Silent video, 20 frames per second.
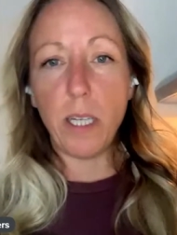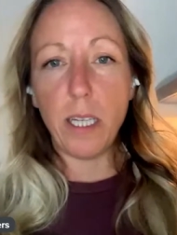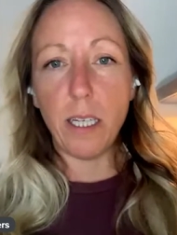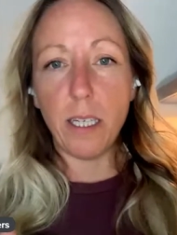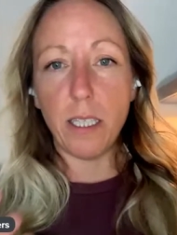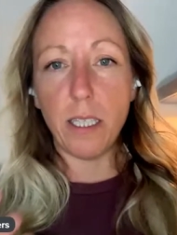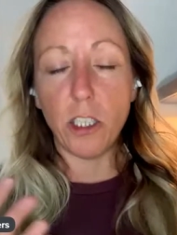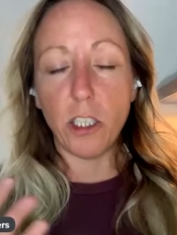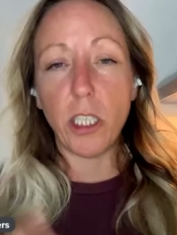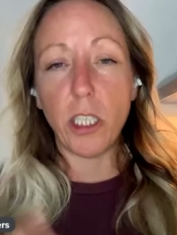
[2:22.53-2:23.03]

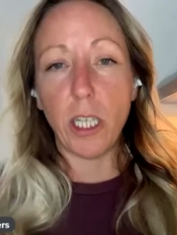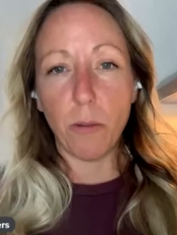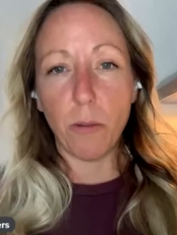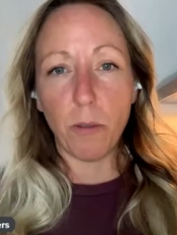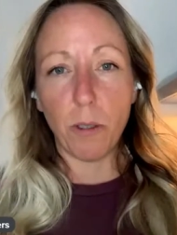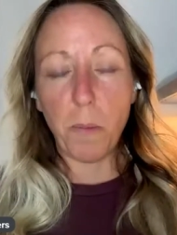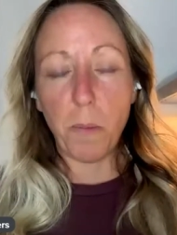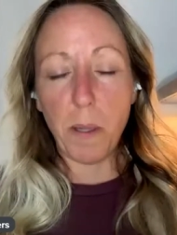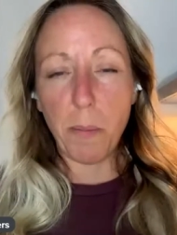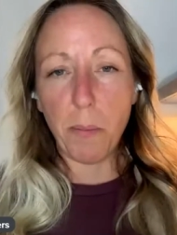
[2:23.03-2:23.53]
we
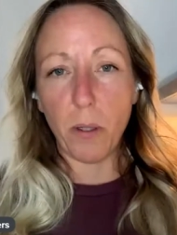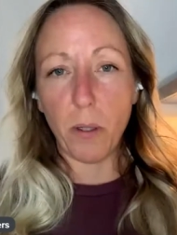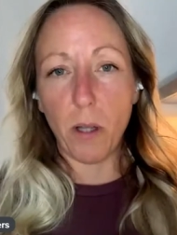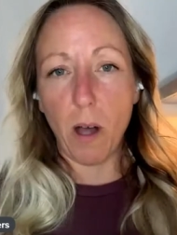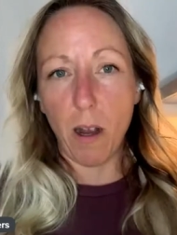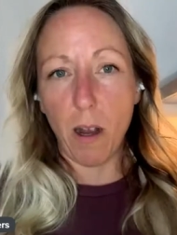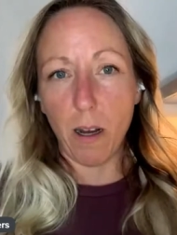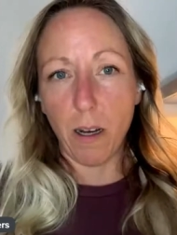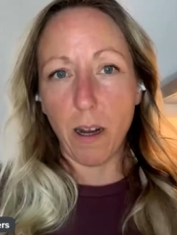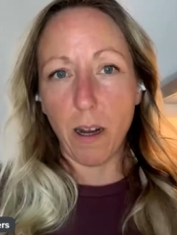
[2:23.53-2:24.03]
share with
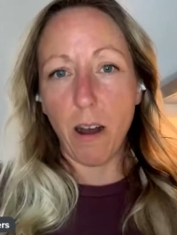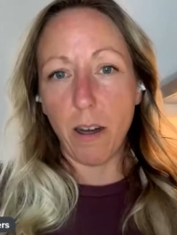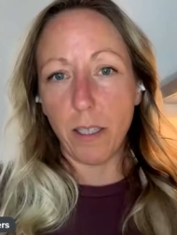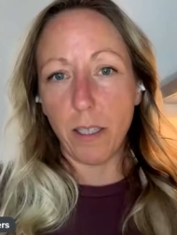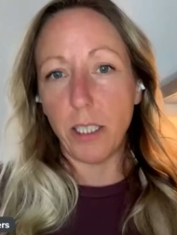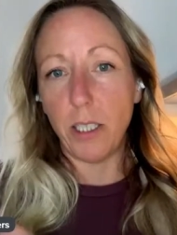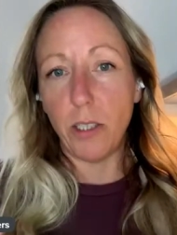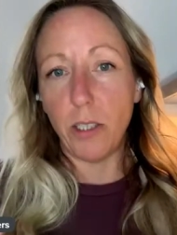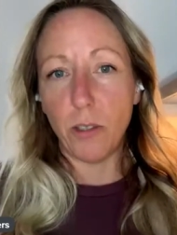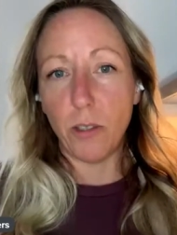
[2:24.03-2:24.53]
people are
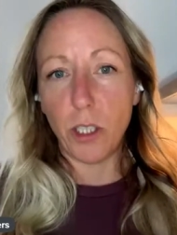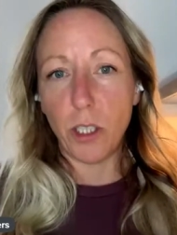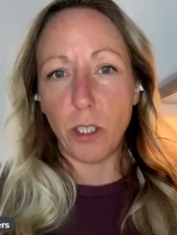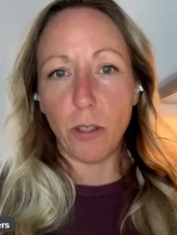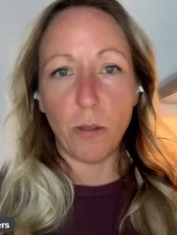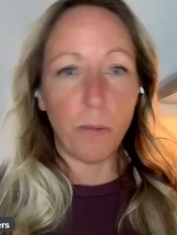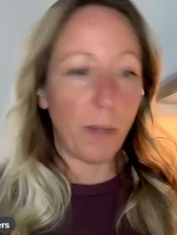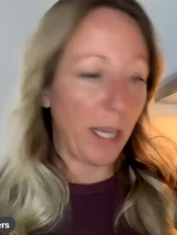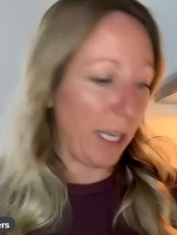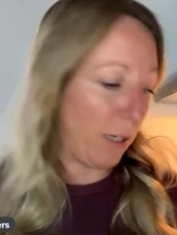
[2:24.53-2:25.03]
on
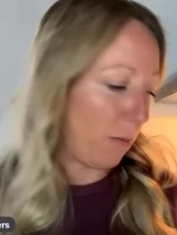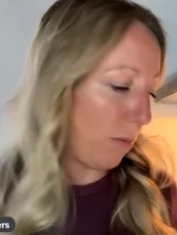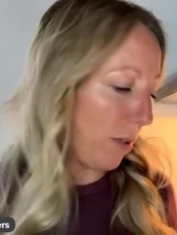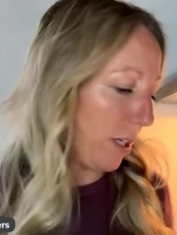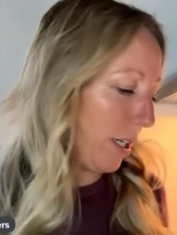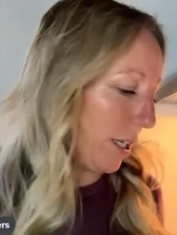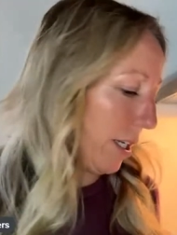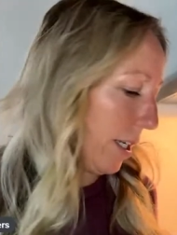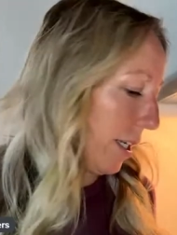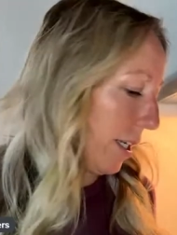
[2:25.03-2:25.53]
YouTube and
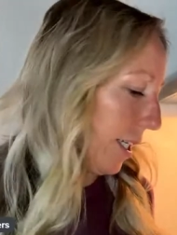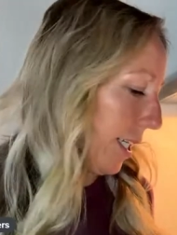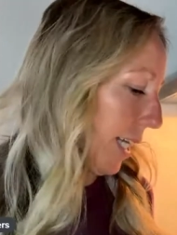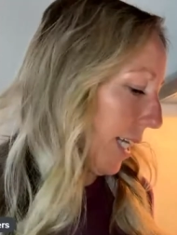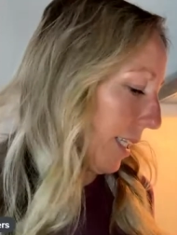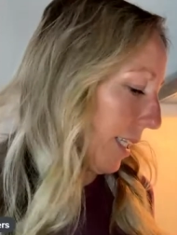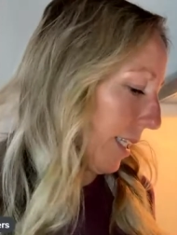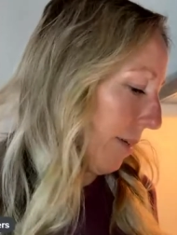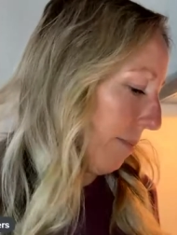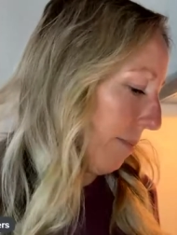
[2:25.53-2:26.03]
we
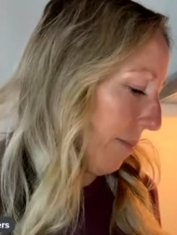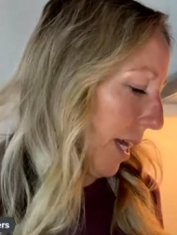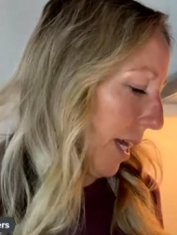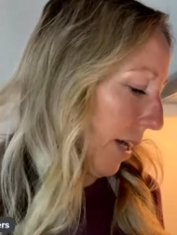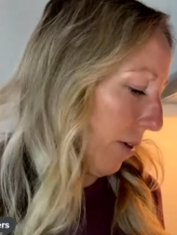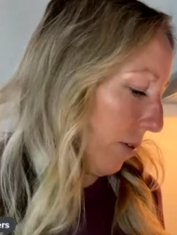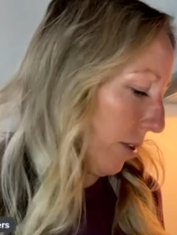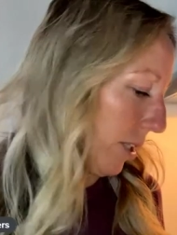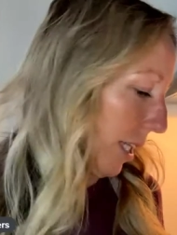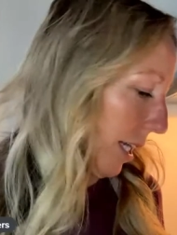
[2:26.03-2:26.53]
get them
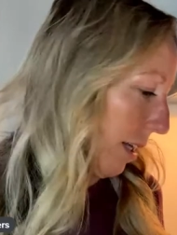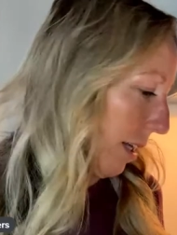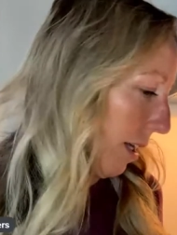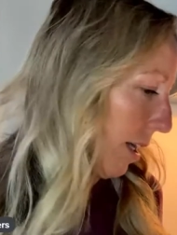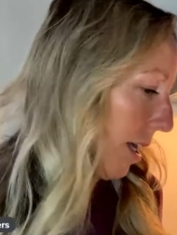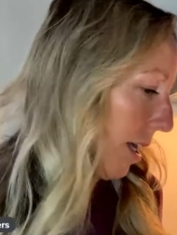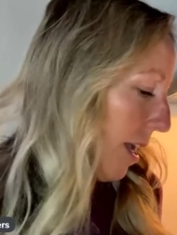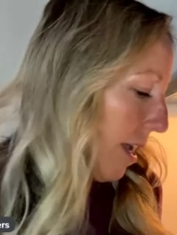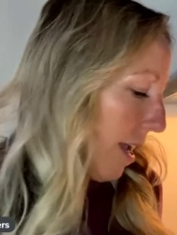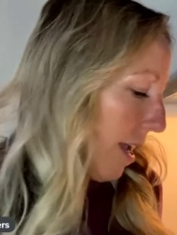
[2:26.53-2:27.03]
out
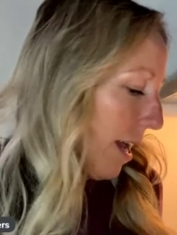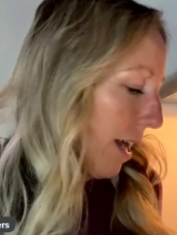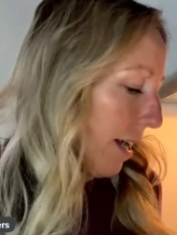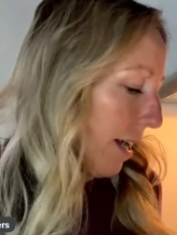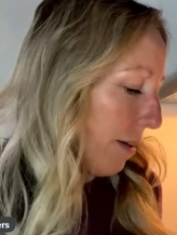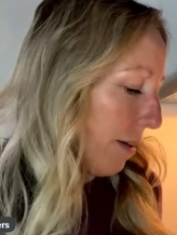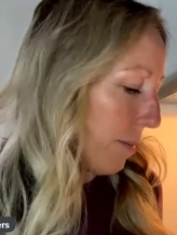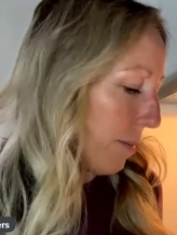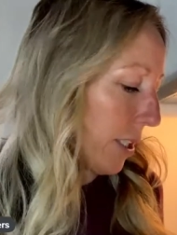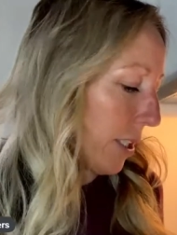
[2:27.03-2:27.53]
there.
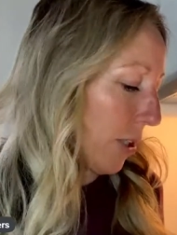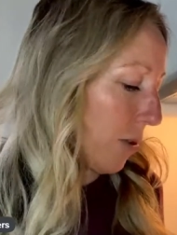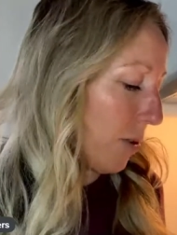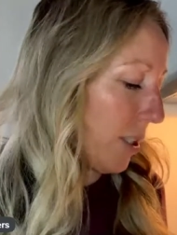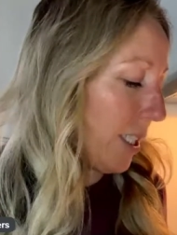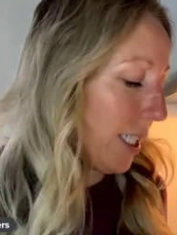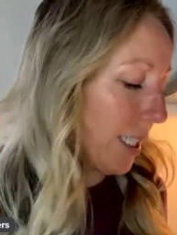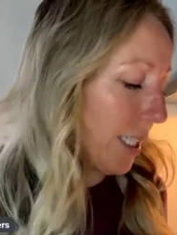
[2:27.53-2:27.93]
Um, so